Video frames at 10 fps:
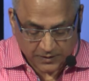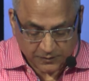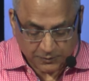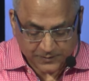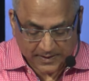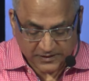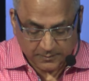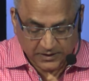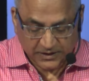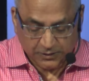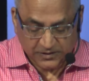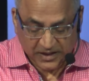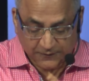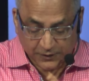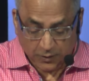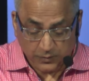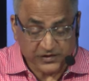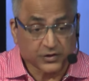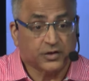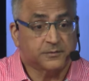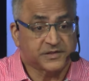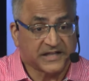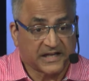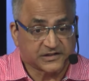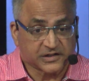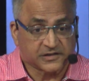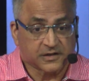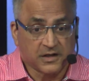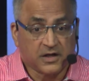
responsibility you take for your own circumstances,